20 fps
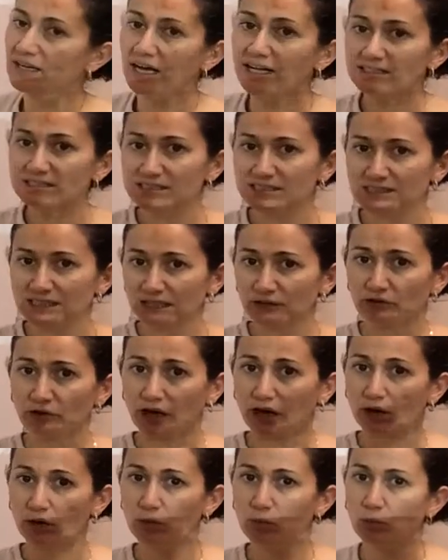not
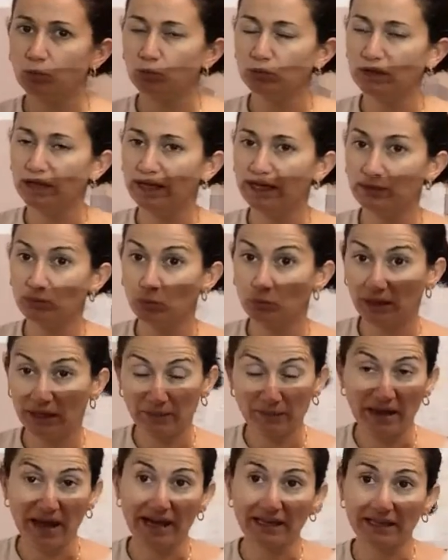0, like when
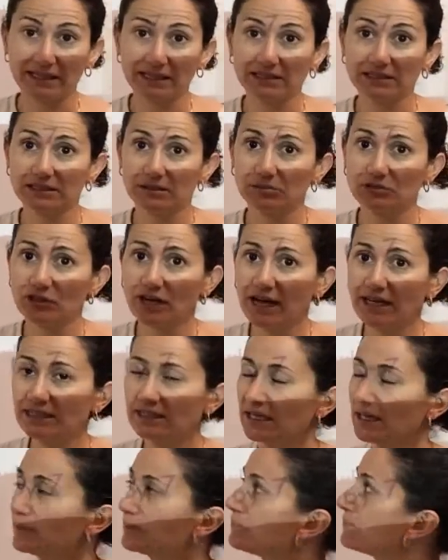I'm adding and subtracting.